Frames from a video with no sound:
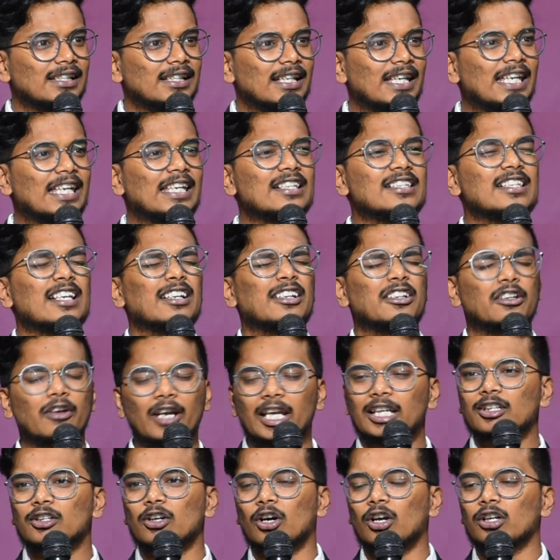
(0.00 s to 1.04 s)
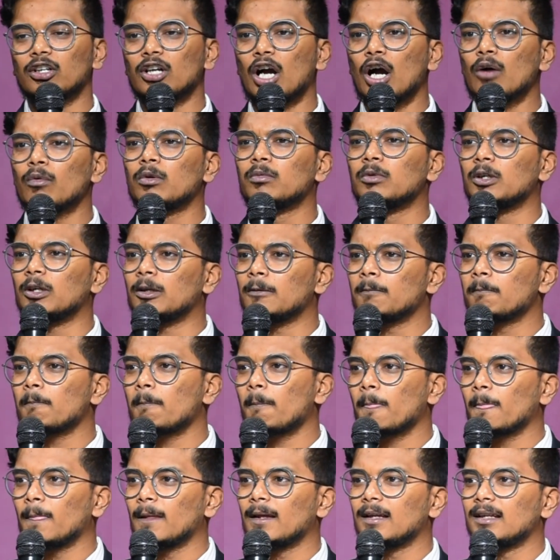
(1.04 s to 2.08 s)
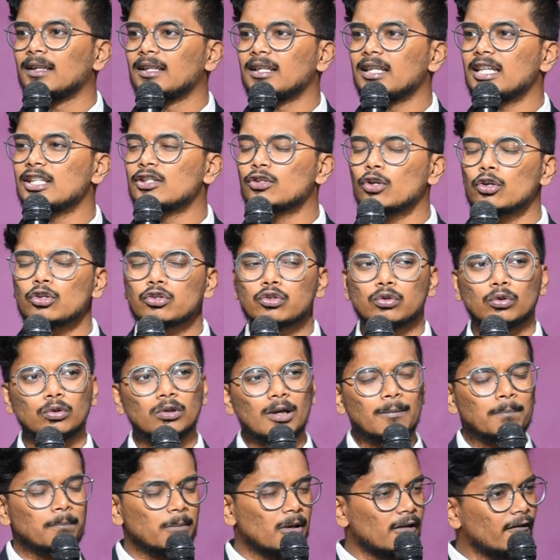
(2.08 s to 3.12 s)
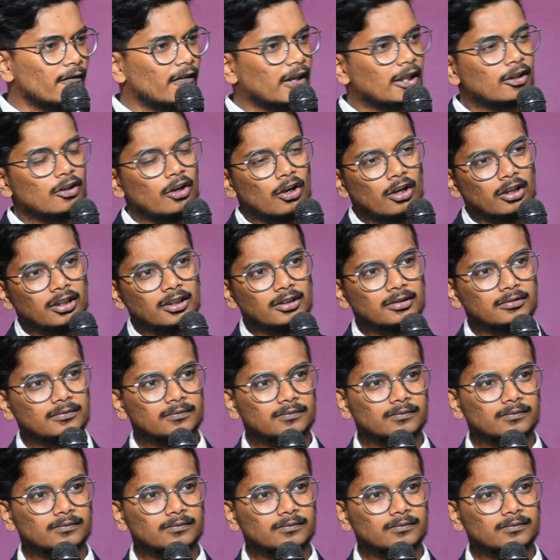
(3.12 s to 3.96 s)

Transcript: He is a great God. However, He's also a perfect God.